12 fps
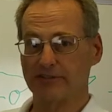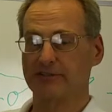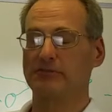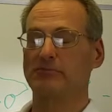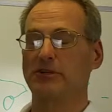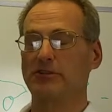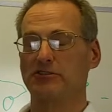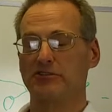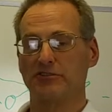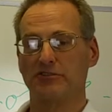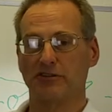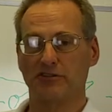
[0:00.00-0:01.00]
It means you're
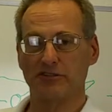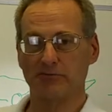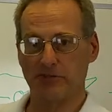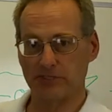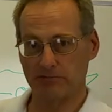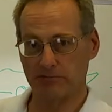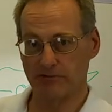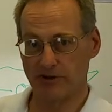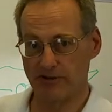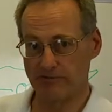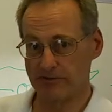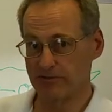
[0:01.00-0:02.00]
still a responsible
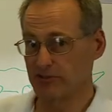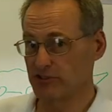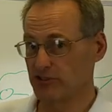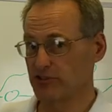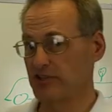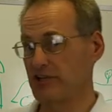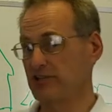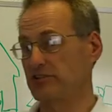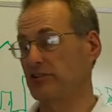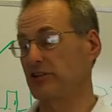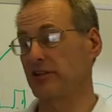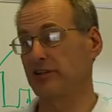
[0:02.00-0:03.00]
driver, just in case you
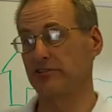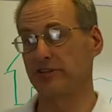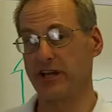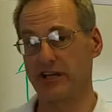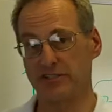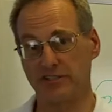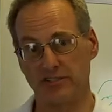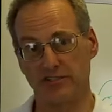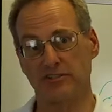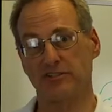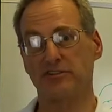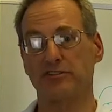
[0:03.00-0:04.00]
get into an accident,
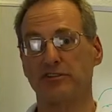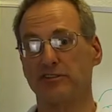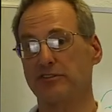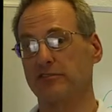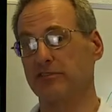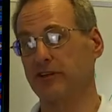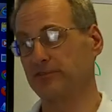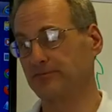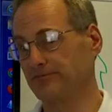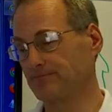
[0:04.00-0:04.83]
it's considered your fault.